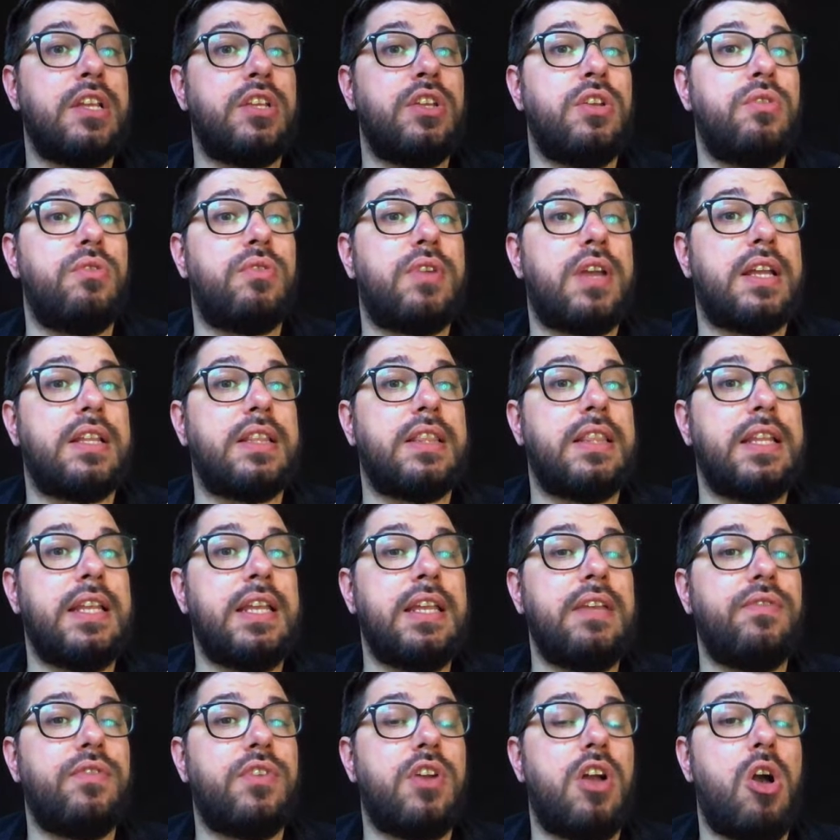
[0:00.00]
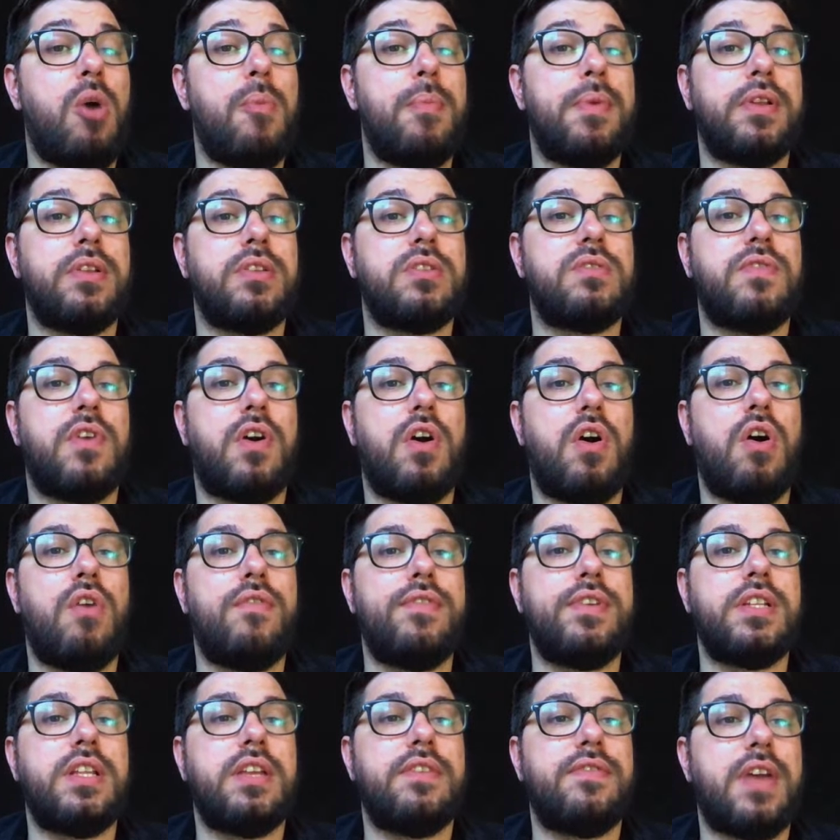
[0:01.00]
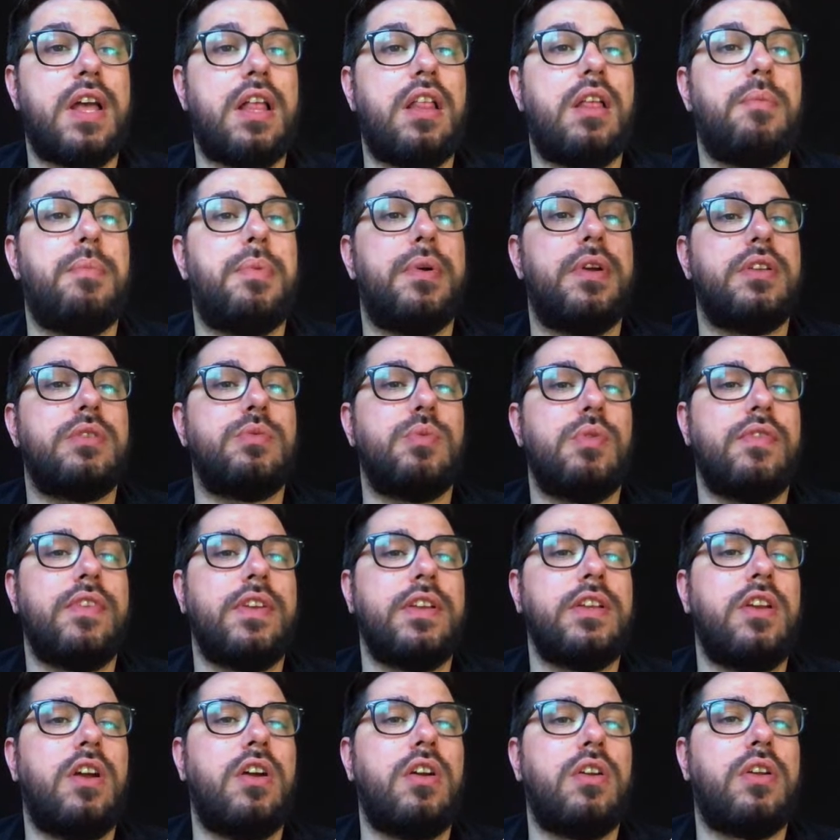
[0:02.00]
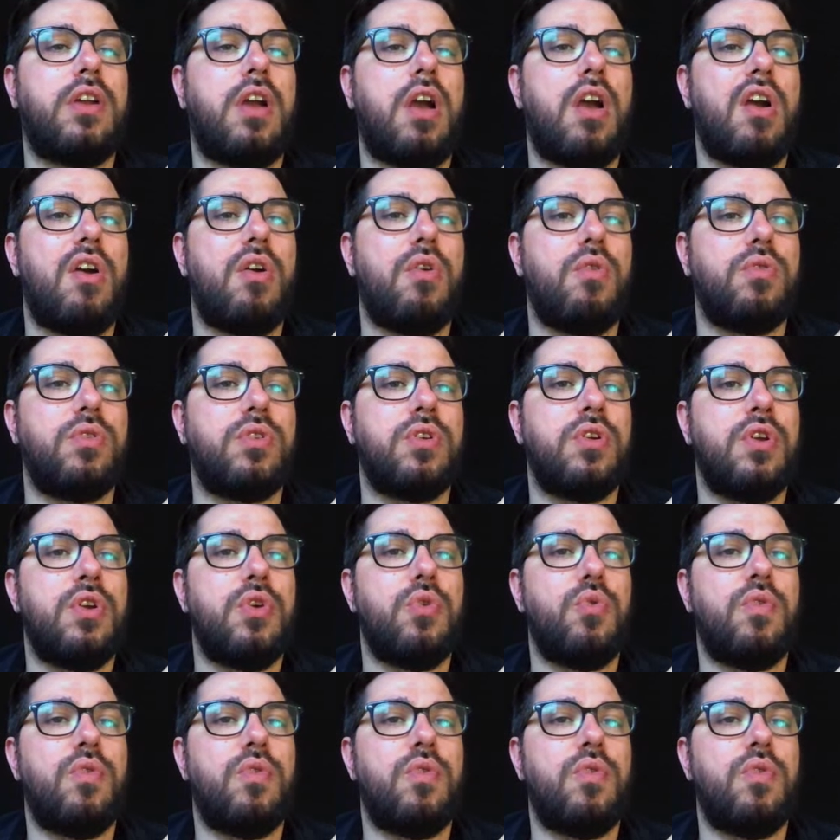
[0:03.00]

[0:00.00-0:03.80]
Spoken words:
you can leave comments for other developers within your code